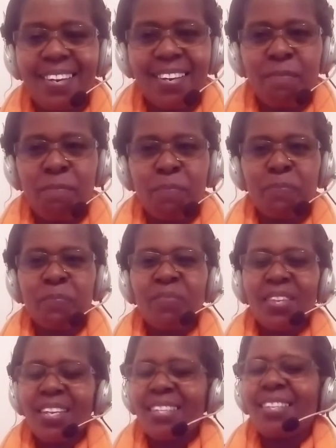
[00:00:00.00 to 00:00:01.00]
Him.
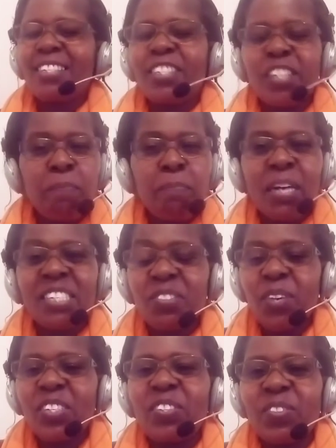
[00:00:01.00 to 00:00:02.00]
The shepherds
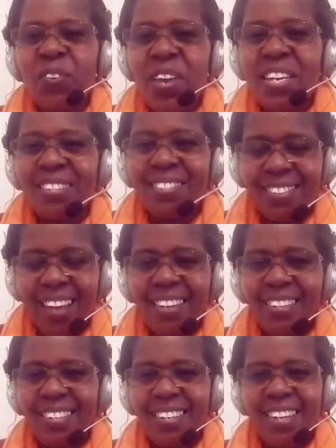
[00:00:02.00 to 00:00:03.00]
were so
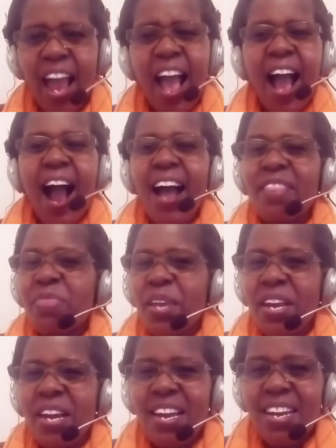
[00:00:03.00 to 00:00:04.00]
excited, and
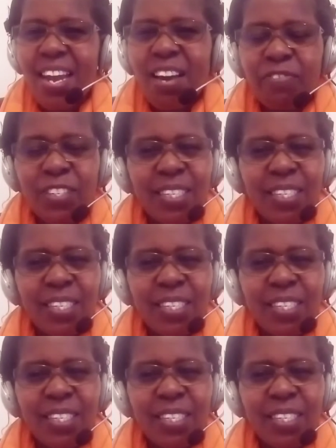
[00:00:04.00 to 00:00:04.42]
they left.